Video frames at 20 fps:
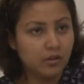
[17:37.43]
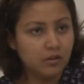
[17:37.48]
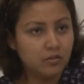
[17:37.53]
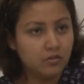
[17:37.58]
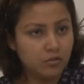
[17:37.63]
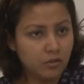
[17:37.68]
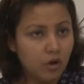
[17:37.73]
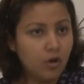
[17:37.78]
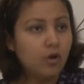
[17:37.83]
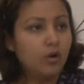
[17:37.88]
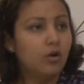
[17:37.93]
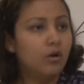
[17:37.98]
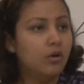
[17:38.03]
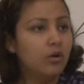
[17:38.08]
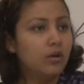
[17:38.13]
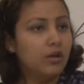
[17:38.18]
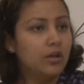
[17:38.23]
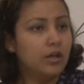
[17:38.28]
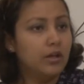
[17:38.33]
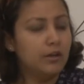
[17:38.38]
So,
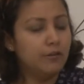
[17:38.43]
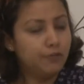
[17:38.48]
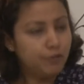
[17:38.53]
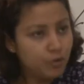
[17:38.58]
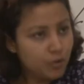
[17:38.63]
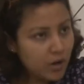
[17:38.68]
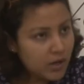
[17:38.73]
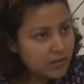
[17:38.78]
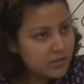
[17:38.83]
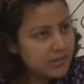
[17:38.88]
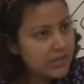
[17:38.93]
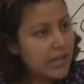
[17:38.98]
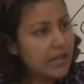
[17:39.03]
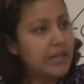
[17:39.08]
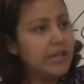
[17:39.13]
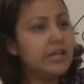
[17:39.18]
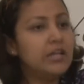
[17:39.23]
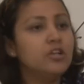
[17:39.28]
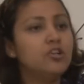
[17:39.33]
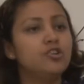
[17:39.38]
if you are
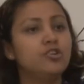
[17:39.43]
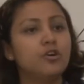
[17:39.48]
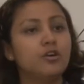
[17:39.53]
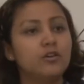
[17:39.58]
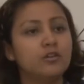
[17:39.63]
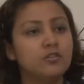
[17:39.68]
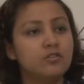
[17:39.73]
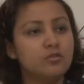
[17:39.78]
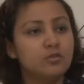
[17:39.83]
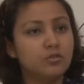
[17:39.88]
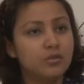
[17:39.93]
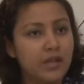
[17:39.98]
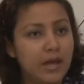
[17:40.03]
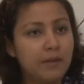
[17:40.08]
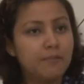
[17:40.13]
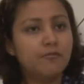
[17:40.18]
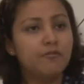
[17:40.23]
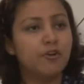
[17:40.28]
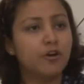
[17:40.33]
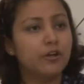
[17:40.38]
selling insurance to
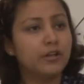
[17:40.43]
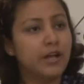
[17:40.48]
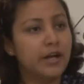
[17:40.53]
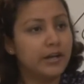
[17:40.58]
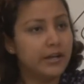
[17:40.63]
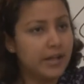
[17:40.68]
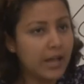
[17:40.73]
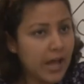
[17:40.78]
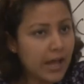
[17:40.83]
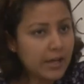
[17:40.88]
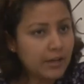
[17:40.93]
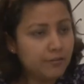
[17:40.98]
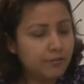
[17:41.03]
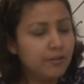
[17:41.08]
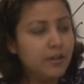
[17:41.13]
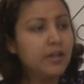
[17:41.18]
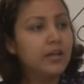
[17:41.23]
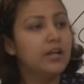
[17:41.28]
them for their life,